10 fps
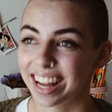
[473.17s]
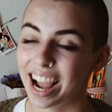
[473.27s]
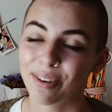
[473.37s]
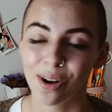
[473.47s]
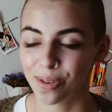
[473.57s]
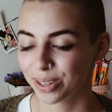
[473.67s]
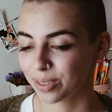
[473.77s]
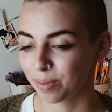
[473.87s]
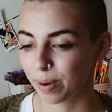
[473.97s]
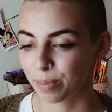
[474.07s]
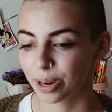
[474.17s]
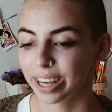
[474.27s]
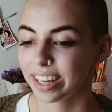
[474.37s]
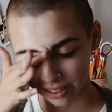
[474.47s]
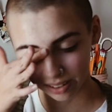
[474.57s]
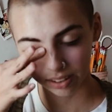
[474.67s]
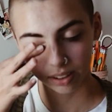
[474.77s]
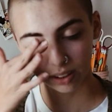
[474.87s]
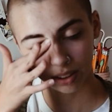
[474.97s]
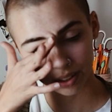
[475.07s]
I will always remember it.
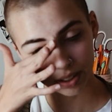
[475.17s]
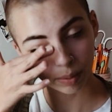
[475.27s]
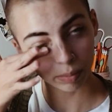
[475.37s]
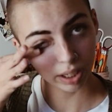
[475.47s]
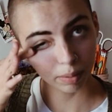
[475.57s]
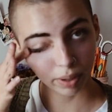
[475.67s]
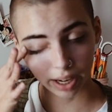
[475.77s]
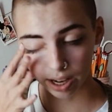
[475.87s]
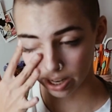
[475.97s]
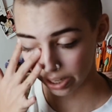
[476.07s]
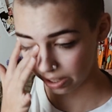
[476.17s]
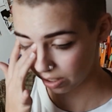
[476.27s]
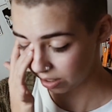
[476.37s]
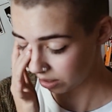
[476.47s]
There's something in my eye.